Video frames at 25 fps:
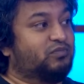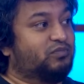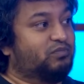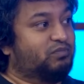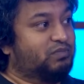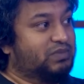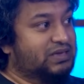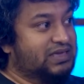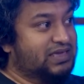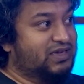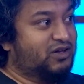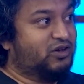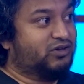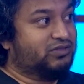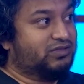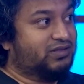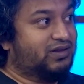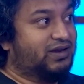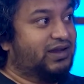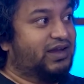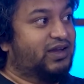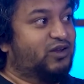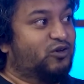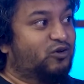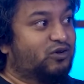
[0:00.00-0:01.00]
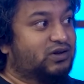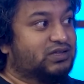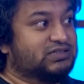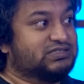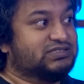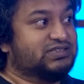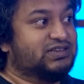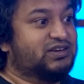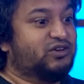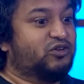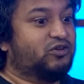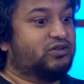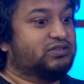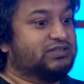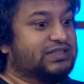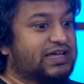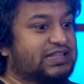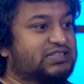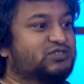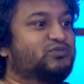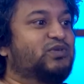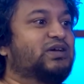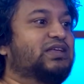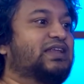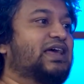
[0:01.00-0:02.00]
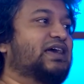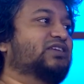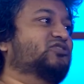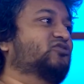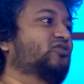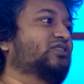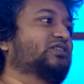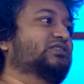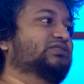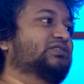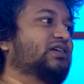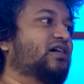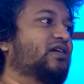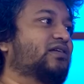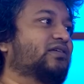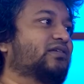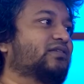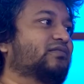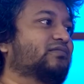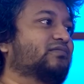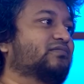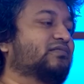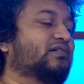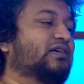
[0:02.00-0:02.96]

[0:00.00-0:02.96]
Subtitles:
being on the radio, listening to you, that's where it actually started.